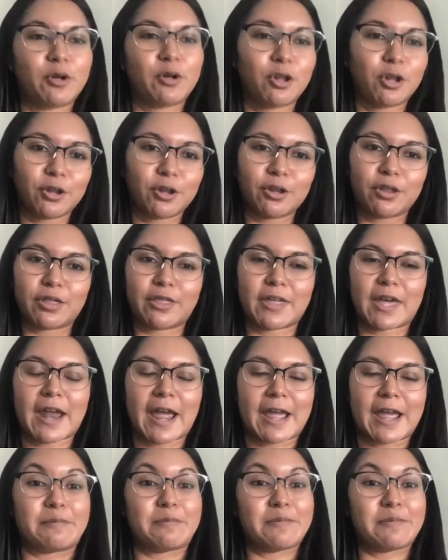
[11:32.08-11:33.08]
people
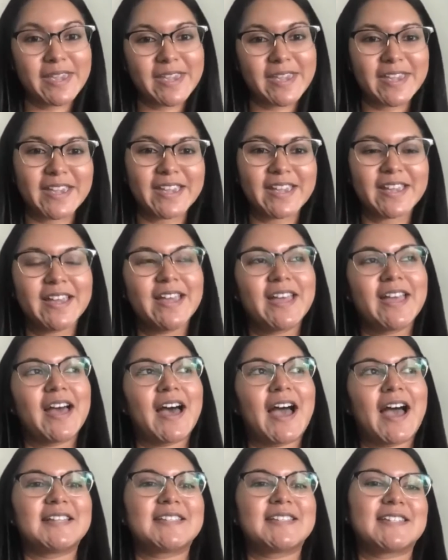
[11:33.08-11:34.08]
that I meet,
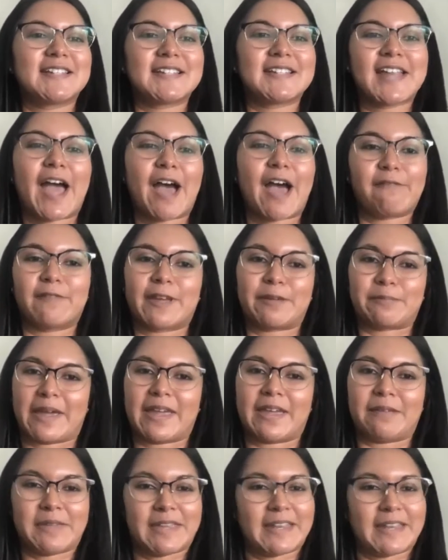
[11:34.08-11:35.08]
I didn't have like
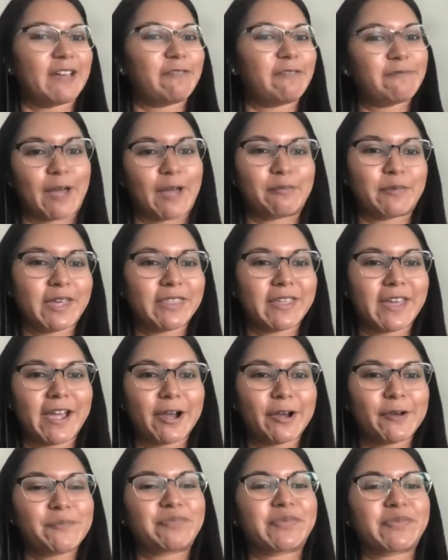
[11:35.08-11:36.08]
my immediate family
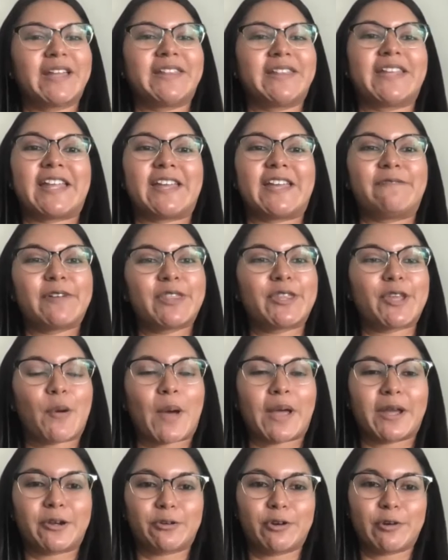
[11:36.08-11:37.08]
there. And then even
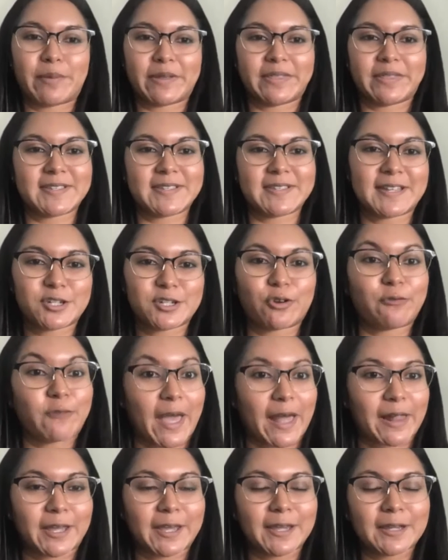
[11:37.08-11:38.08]
though I grew up in the
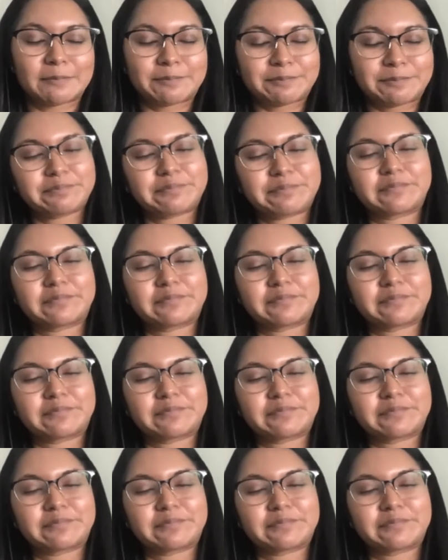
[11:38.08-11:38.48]
Central Valley,